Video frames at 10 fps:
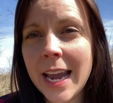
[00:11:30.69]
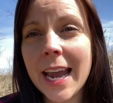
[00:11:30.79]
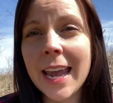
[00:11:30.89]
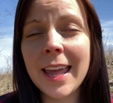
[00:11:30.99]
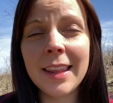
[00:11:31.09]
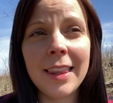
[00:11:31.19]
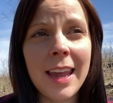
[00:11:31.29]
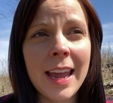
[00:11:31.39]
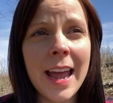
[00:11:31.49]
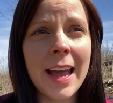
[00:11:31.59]
And
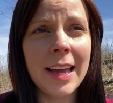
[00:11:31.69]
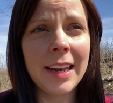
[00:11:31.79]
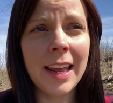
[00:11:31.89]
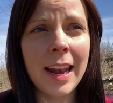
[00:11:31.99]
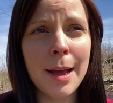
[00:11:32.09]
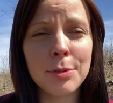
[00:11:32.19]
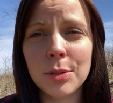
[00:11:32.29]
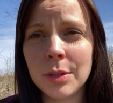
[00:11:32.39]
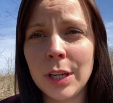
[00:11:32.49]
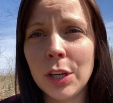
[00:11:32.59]
they had an
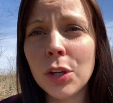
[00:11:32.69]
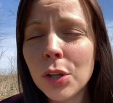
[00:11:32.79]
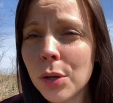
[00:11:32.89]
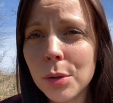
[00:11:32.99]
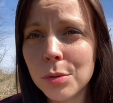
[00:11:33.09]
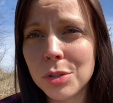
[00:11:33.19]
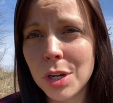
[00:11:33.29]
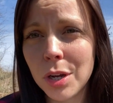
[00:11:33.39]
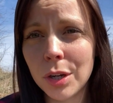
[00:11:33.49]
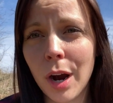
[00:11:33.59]
absolutely huge
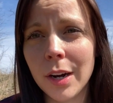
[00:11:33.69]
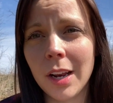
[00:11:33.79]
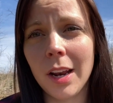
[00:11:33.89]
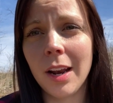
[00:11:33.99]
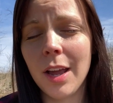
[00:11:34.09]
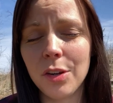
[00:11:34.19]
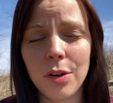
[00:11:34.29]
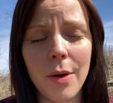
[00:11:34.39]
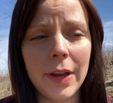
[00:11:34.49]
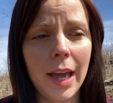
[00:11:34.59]
garden
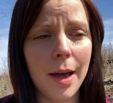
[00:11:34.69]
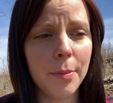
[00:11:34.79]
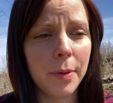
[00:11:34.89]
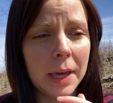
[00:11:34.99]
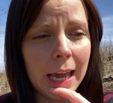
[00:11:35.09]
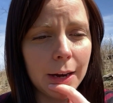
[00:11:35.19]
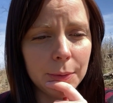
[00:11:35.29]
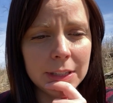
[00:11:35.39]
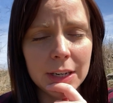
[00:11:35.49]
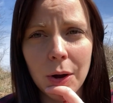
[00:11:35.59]
growing up, and
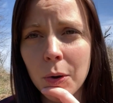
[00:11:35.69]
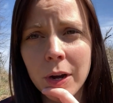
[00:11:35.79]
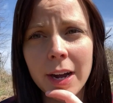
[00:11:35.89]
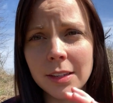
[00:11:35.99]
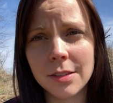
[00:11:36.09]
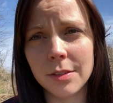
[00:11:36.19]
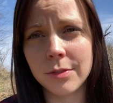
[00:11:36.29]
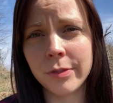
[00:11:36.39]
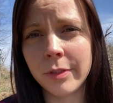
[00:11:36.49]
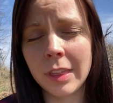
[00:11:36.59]
we did all kinds of
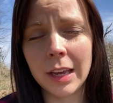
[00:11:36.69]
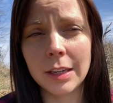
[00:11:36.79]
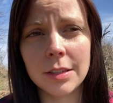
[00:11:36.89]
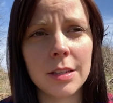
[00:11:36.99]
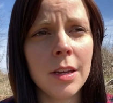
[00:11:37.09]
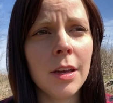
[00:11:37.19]
things.